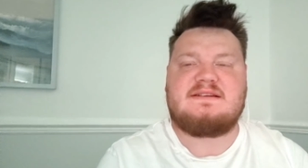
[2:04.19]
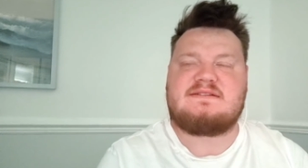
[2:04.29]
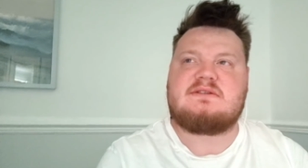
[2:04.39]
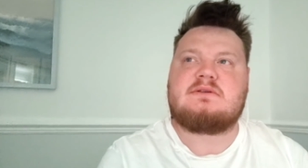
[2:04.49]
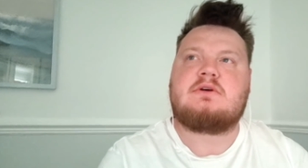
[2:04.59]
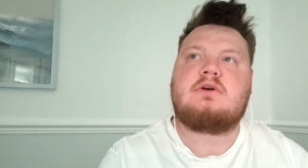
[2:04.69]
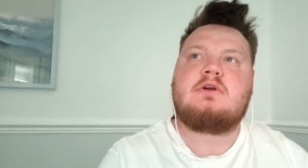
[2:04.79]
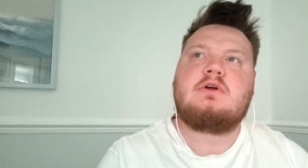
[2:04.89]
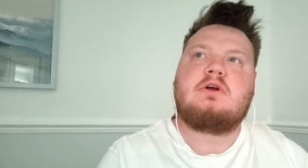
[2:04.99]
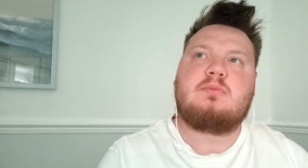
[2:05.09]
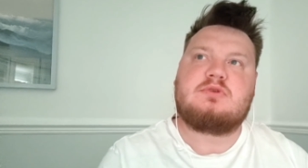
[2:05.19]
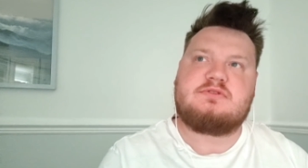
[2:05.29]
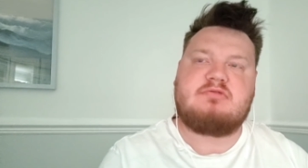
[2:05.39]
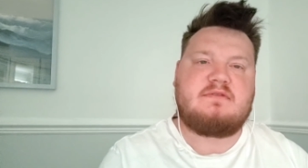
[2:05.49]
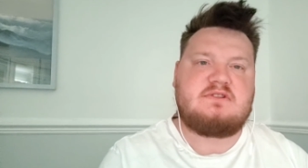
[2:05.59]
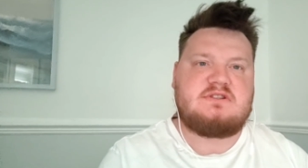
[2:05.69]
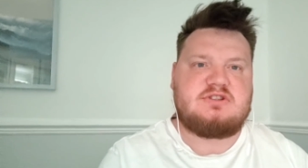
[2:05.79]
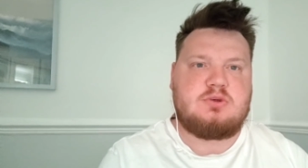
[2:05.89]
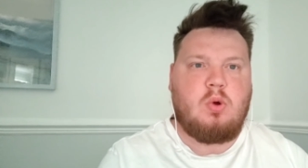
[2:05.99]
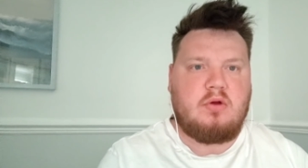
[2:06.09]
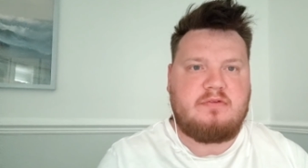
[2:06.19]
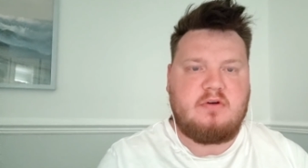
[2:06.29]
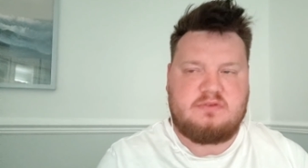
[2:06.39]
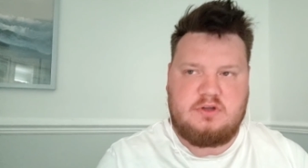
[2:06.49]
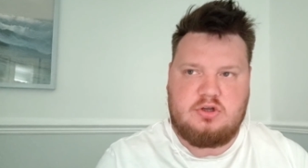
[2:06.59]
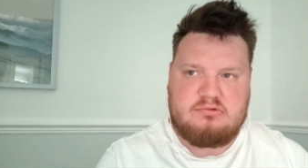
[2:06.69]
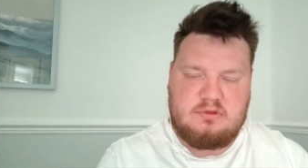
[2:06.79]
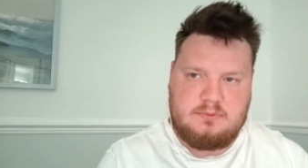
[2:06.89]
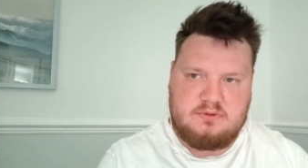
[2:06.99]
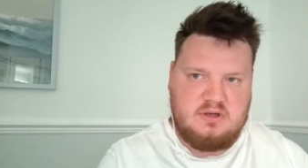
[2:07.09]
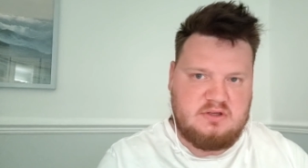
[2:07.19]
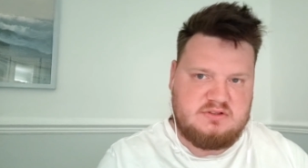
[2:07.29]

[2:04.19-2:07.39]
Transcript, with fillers: season was for Everton to qualify for Europe and,